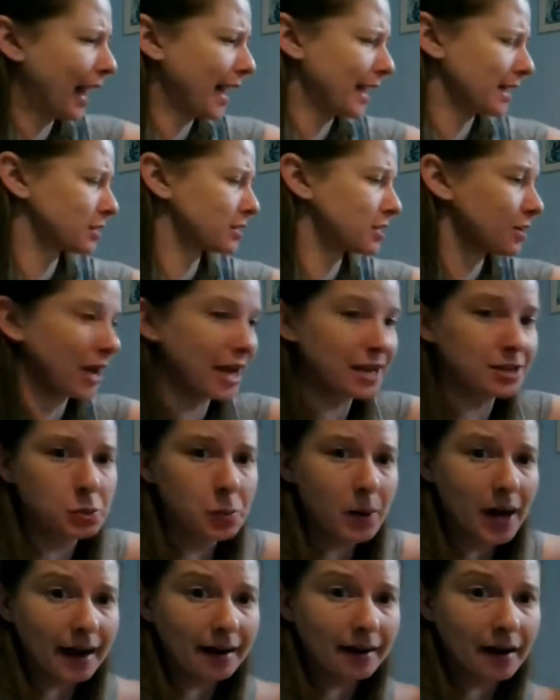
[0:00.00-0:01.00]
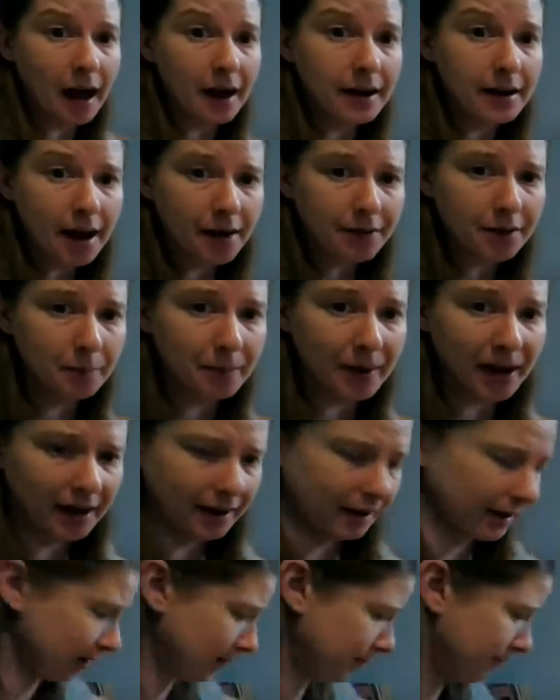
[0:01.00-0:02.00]
So guess what? Another bug
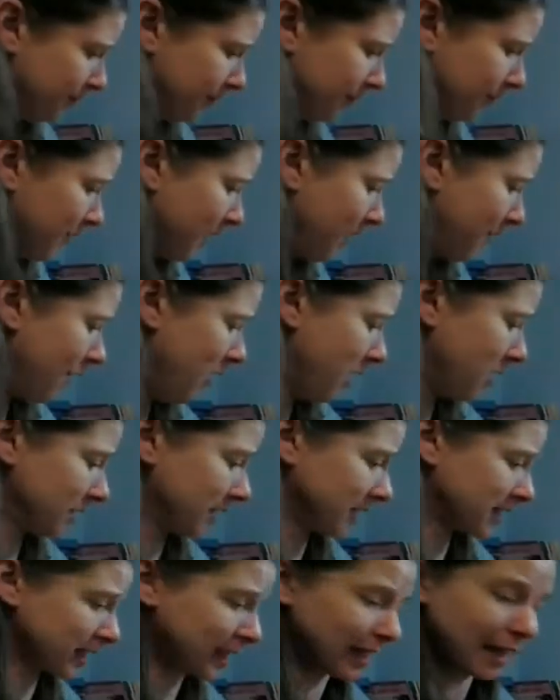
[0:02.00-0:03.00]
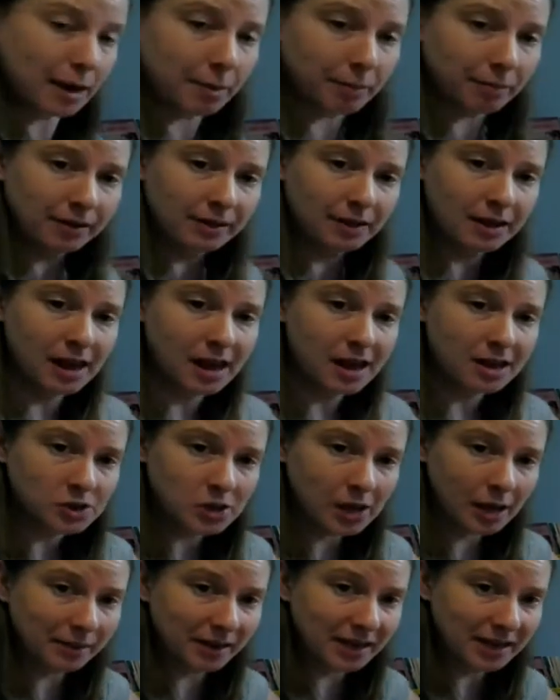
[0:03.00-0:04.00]
falls asleep. So
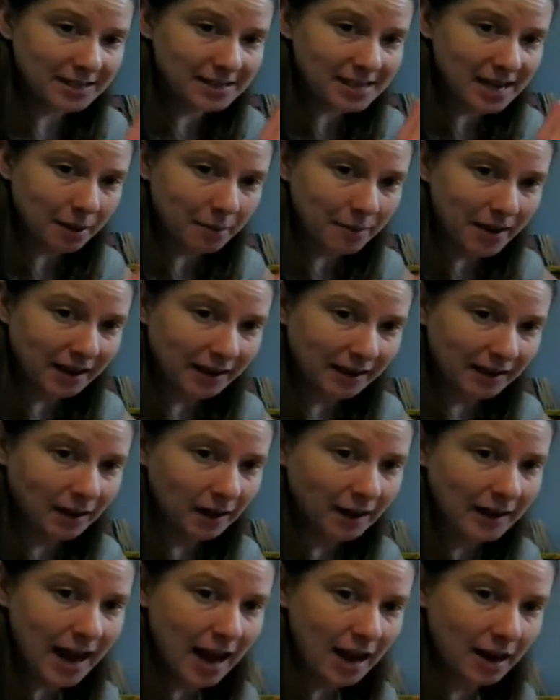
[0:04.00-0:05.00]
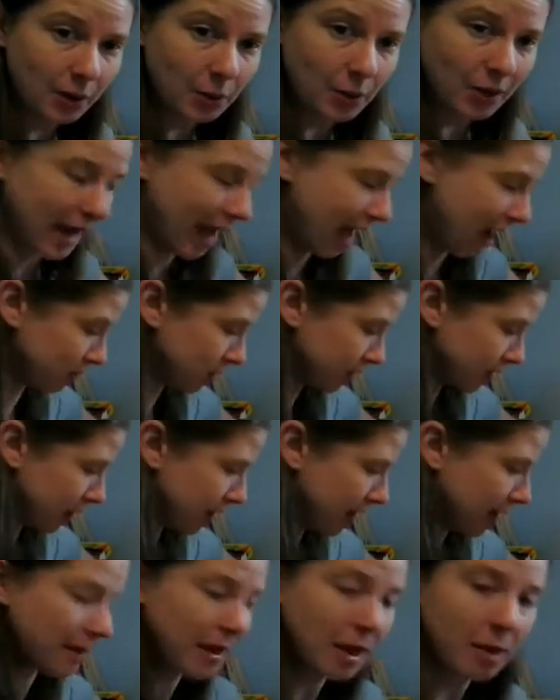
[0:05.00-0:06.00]
I'm going to take my little yellow
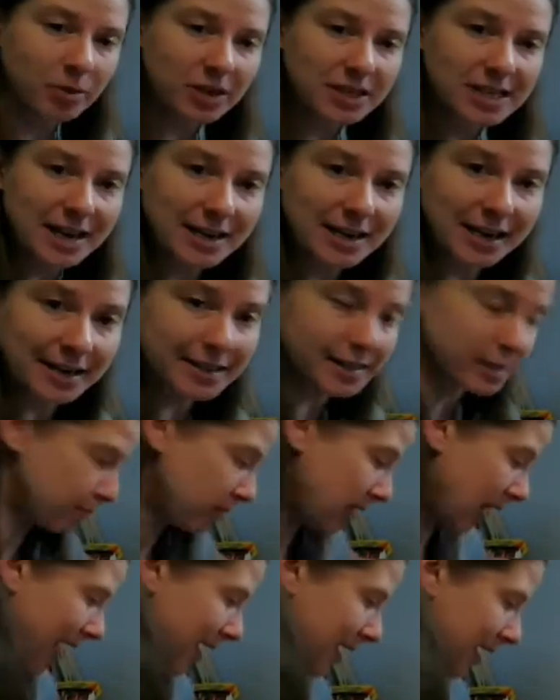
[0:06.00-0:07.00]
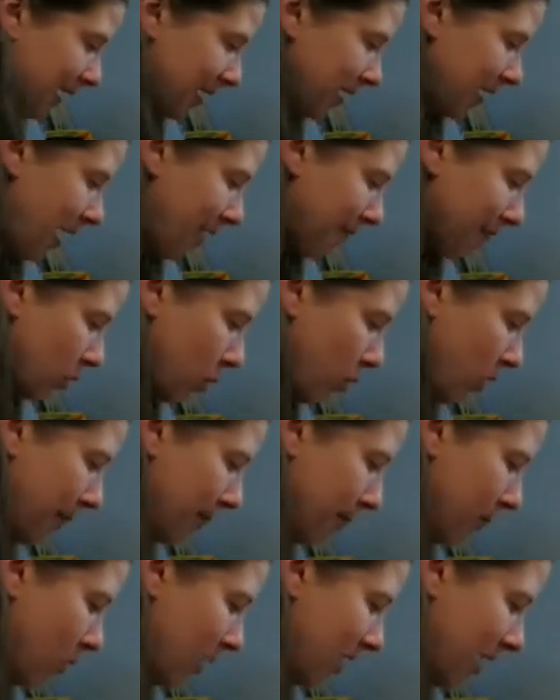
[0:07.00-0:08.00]
counter, pretending it's a blanket, and cover 1
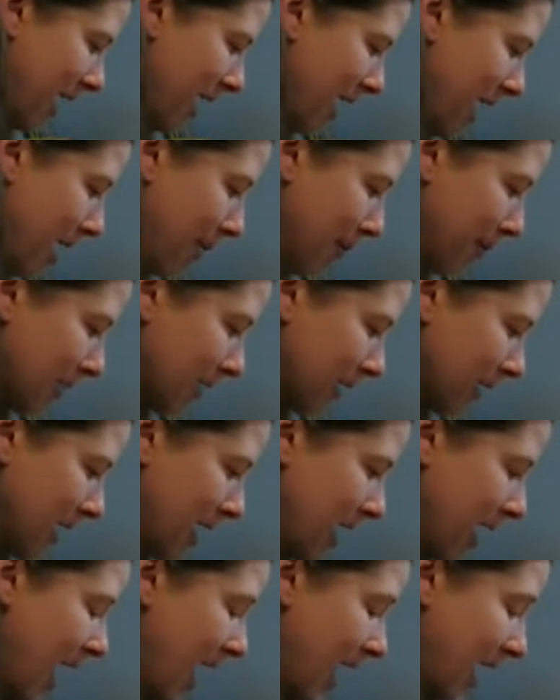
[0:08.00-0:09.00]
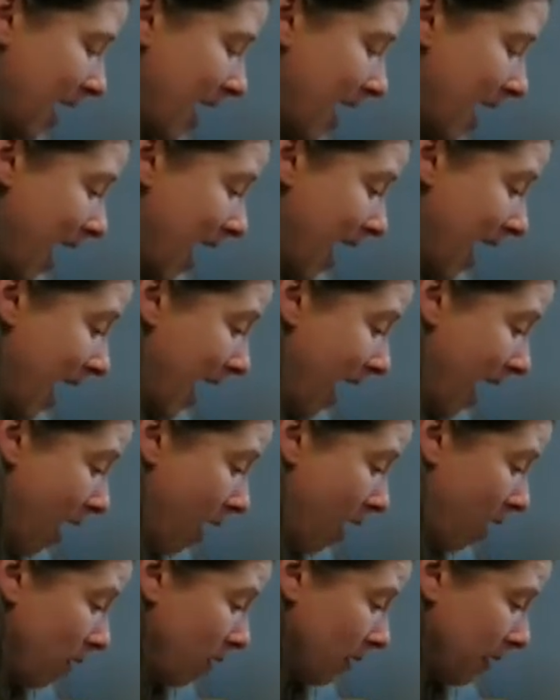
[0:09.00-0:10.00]
more up.
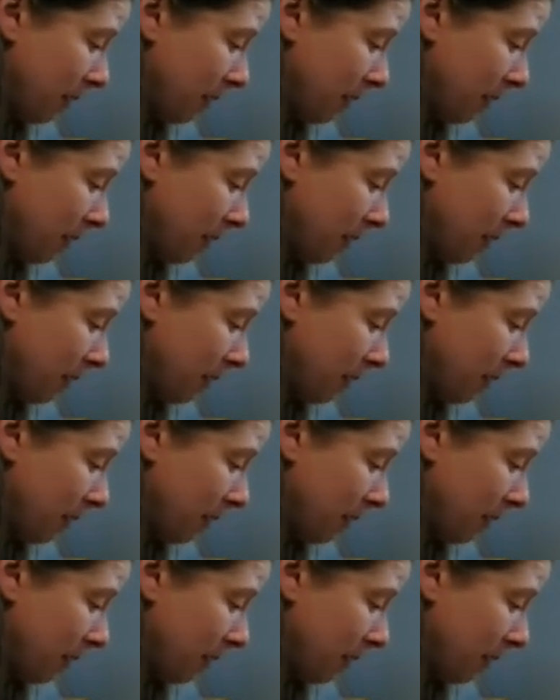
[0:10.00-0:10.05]
Now,